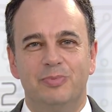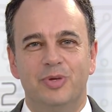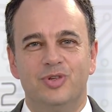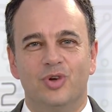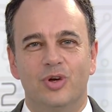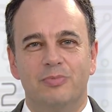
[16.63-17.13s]
to be
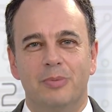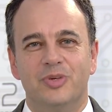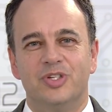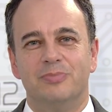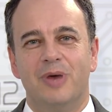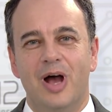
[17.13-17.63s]
joined by
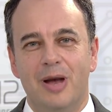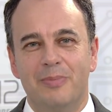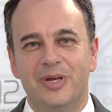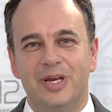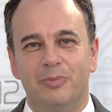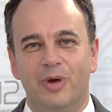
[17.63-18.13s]
Mr
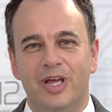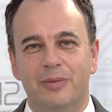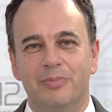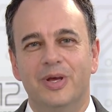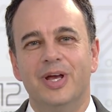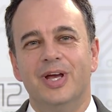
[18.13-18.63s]
Mohamed
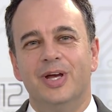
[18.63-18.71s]
Ibrahim